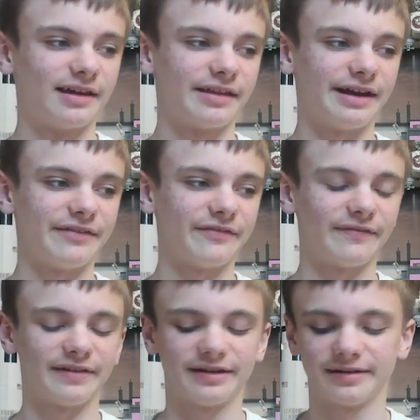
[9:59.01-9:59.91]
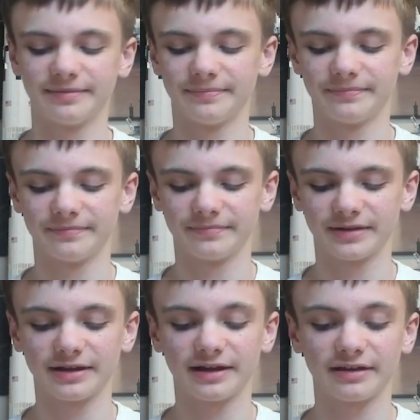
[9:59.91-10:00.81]
that
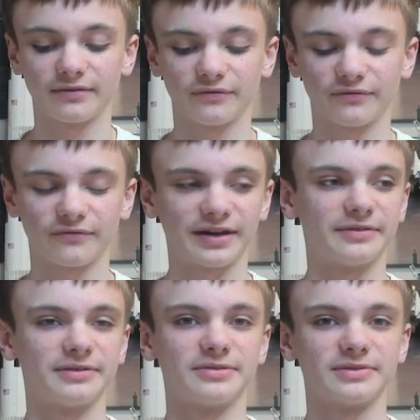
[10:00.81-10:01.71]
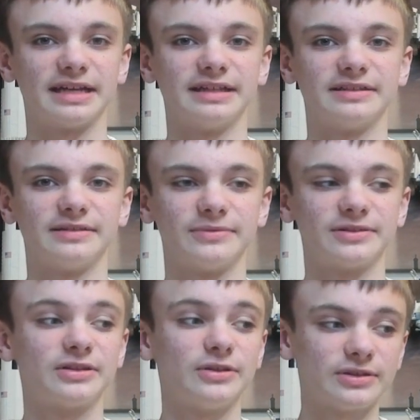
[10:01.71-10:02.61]
I found
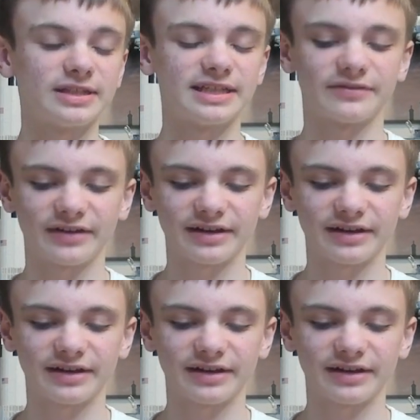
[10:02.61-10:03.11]
was good in the Fang